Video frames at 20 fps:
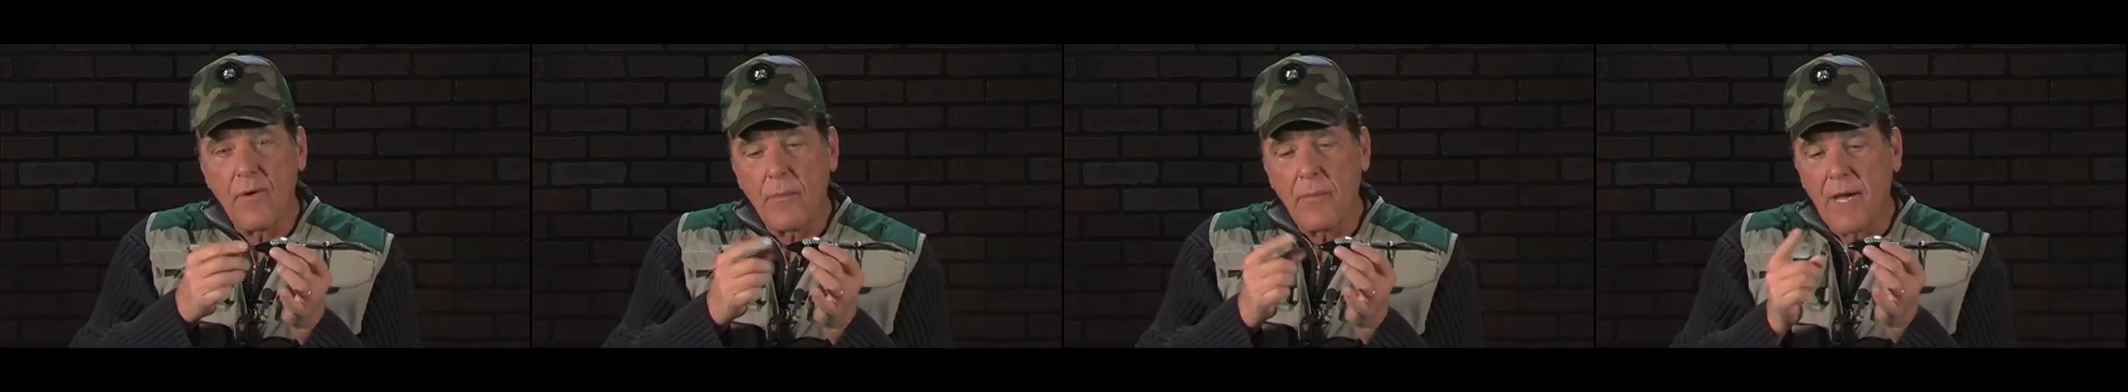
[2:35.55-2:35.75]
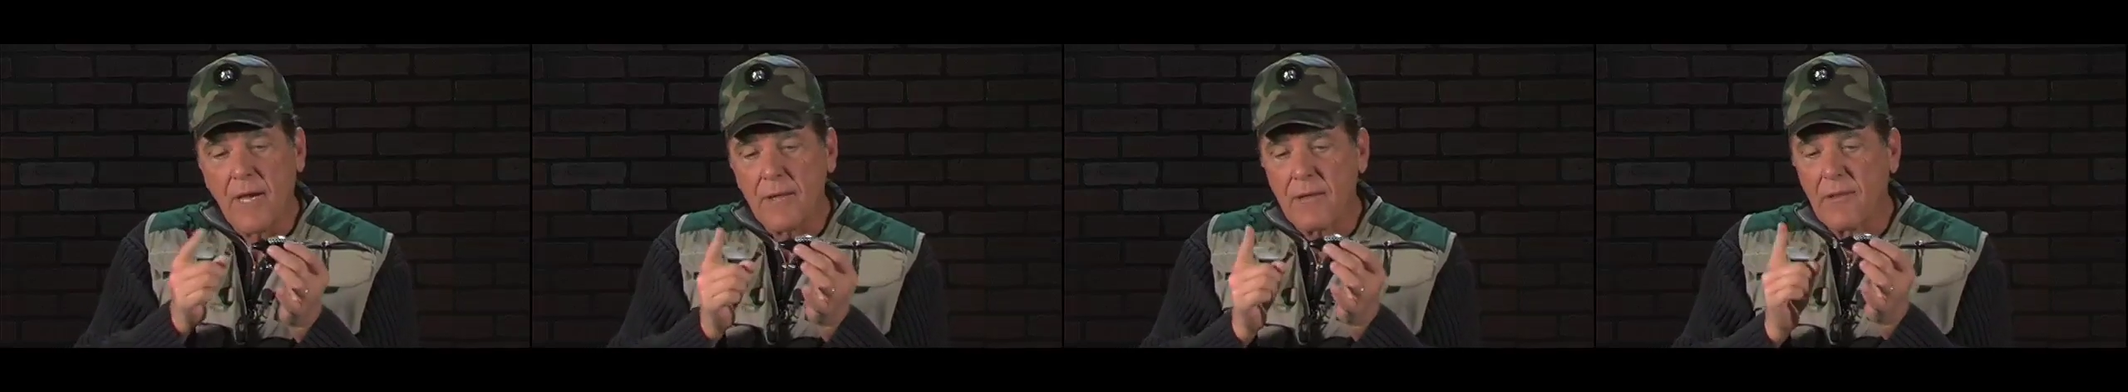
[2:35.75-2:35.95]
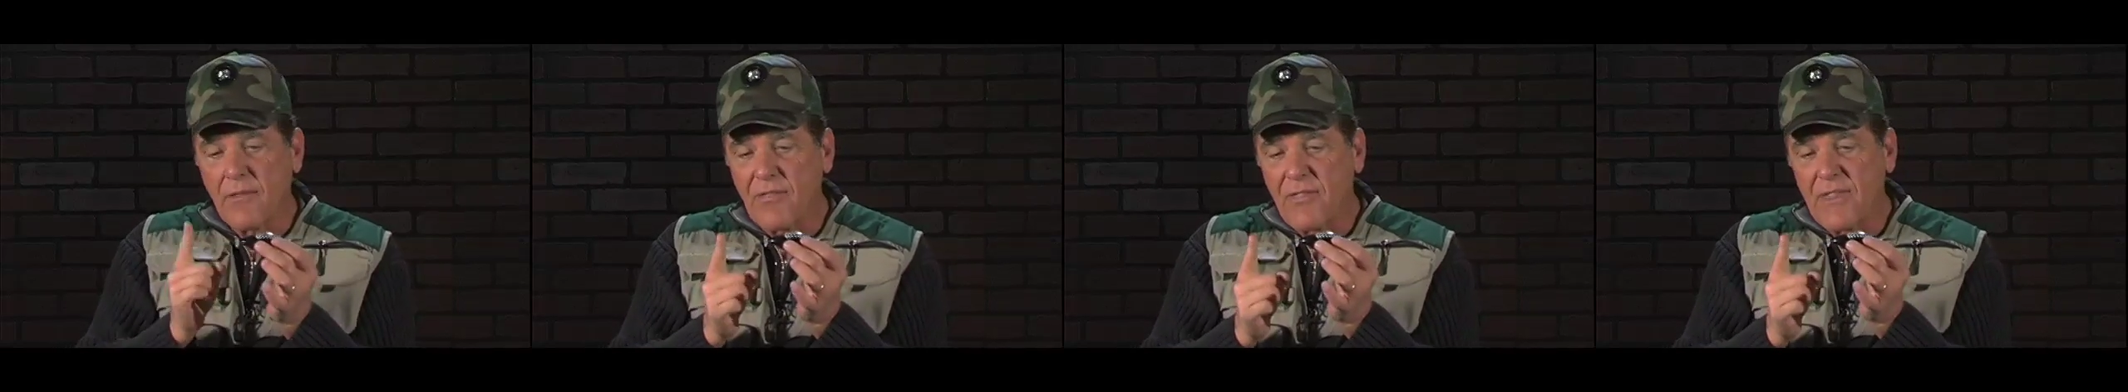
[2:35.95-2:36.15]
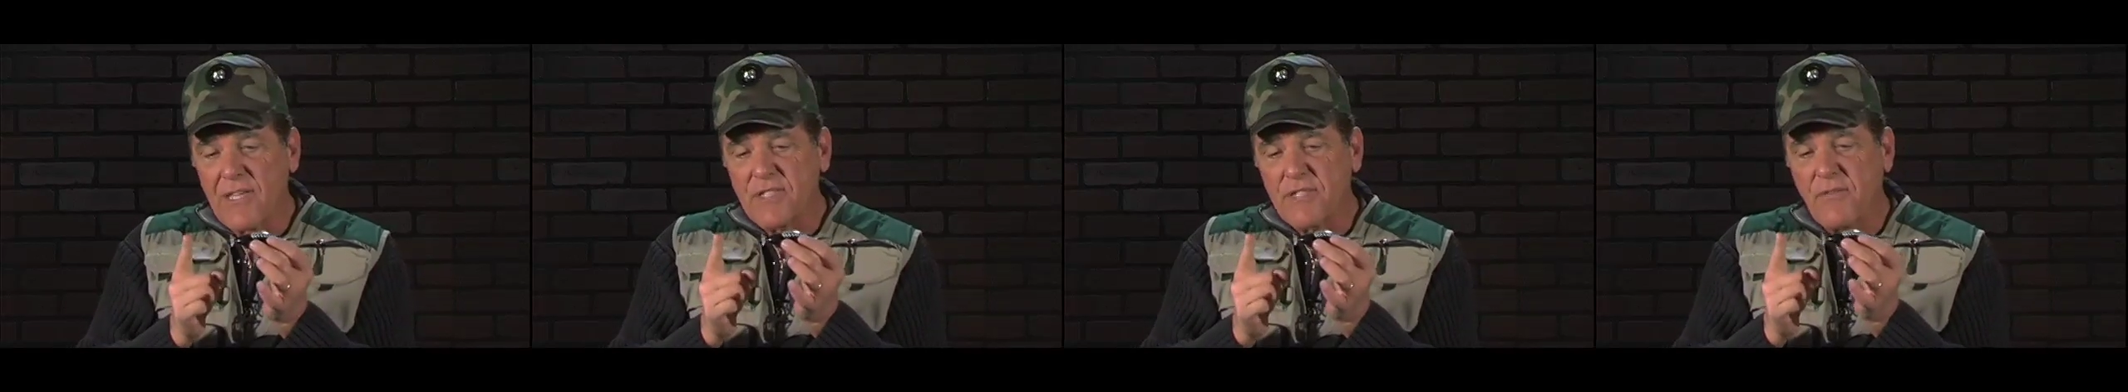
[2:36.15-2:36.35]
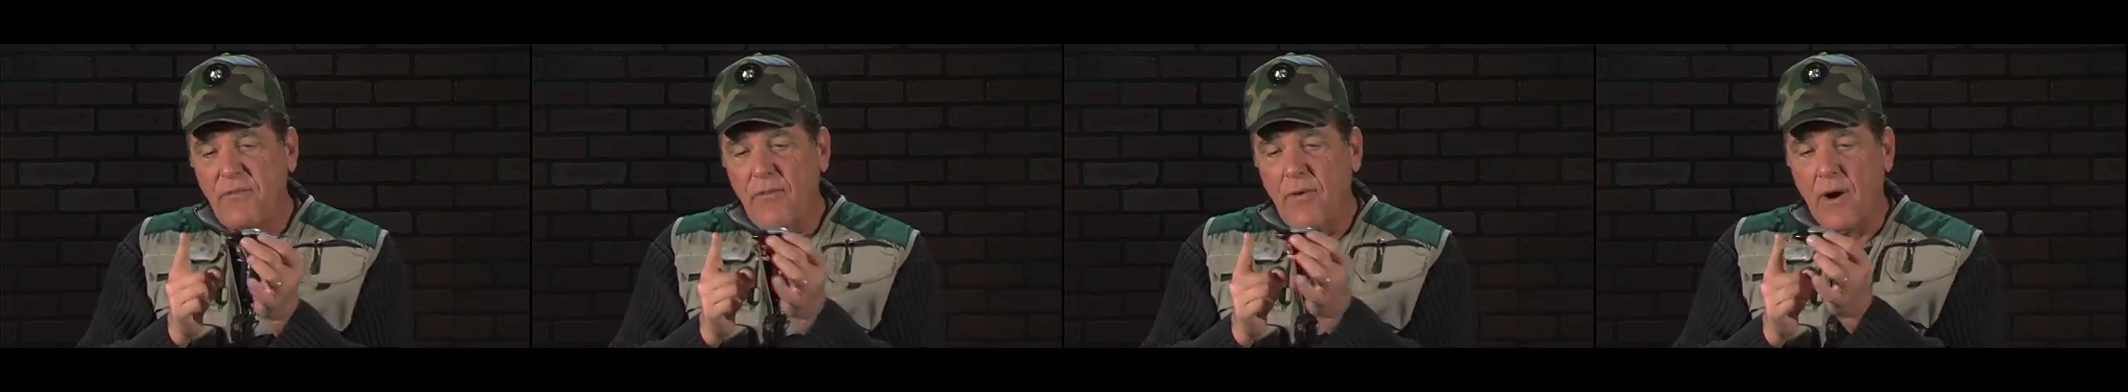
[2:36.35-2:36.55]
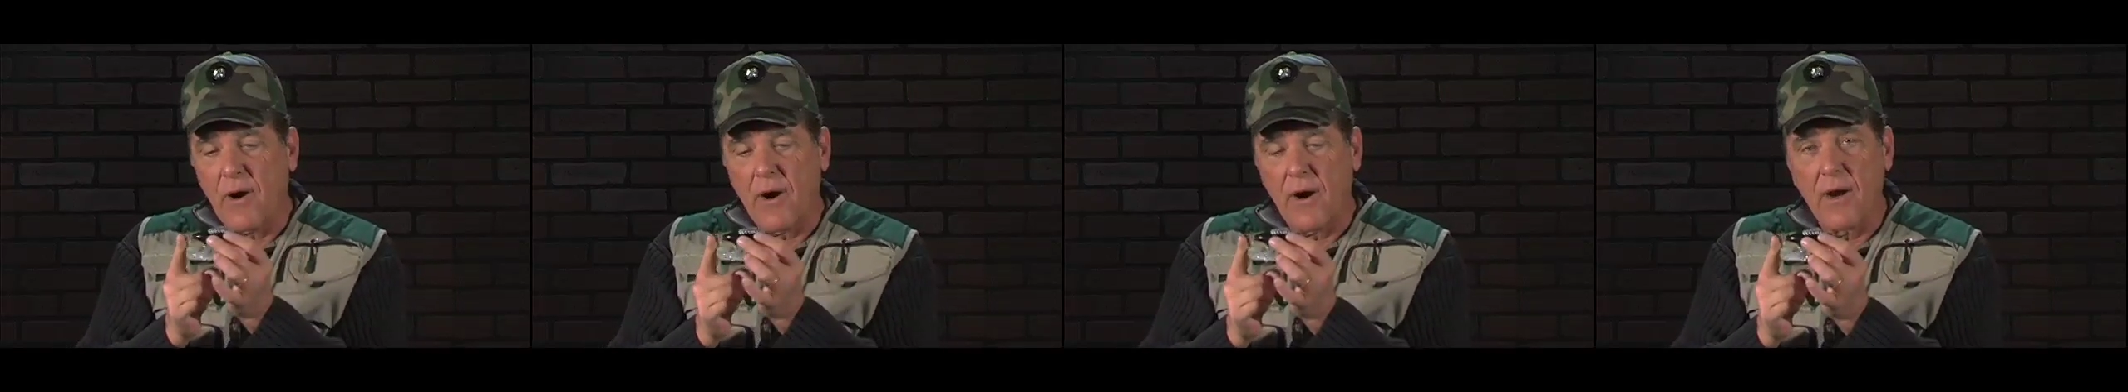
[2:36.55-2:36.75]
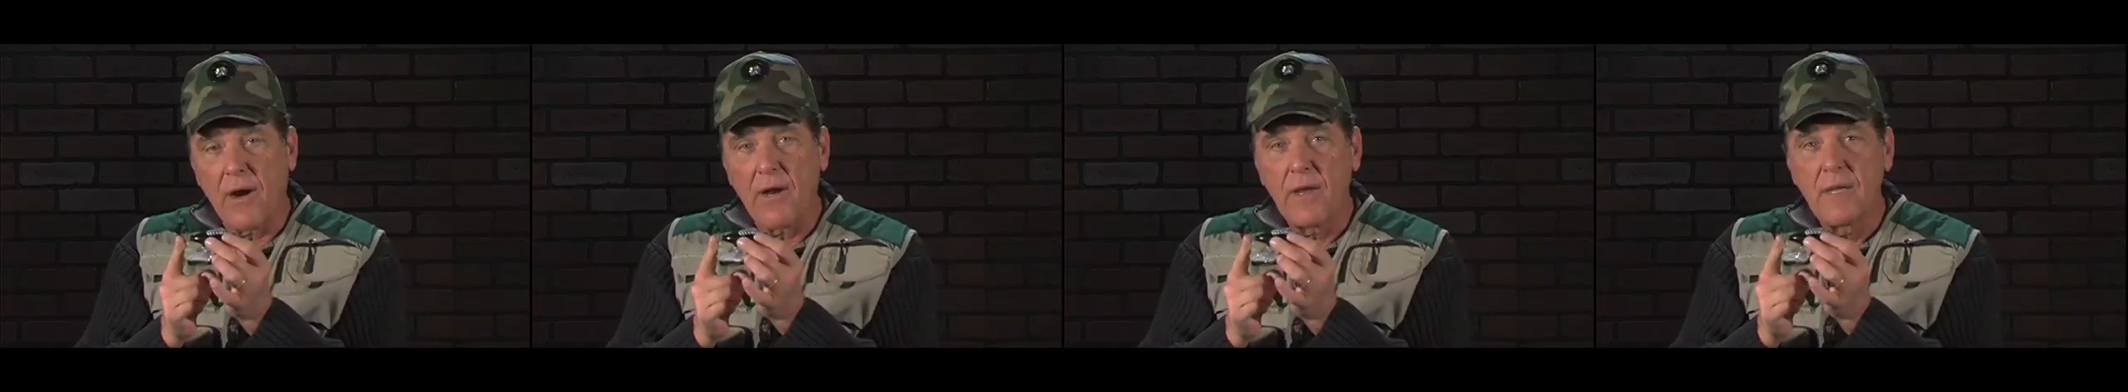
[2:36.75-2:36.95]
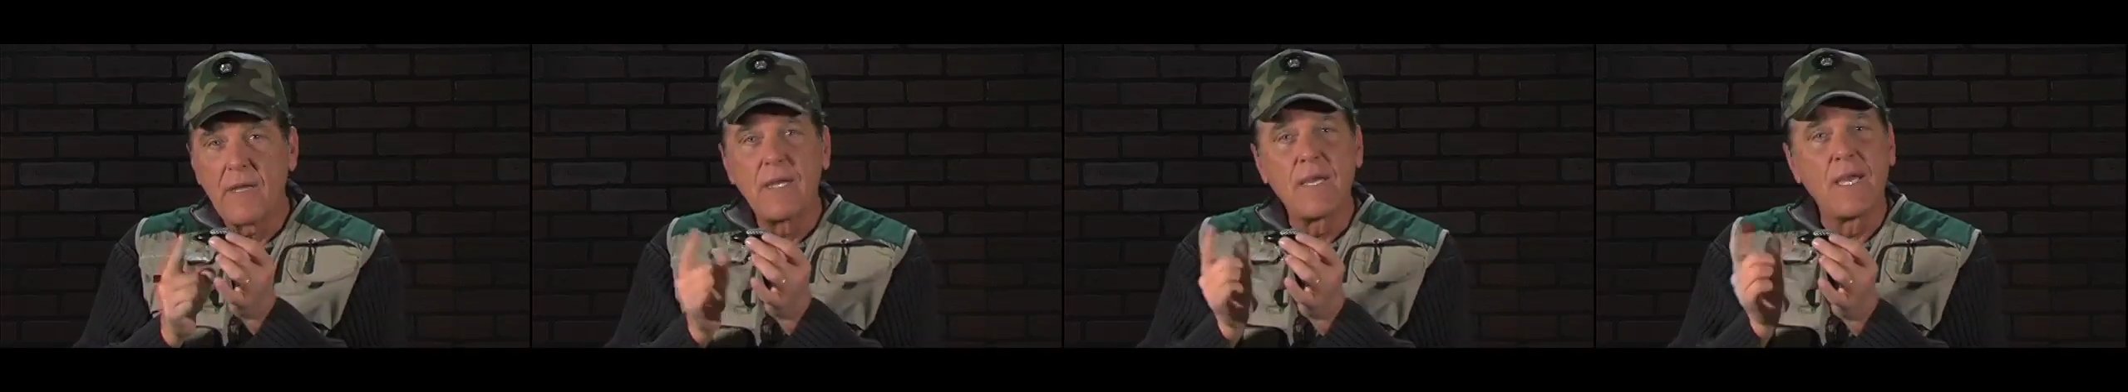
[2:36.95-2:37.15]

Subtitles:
about this far,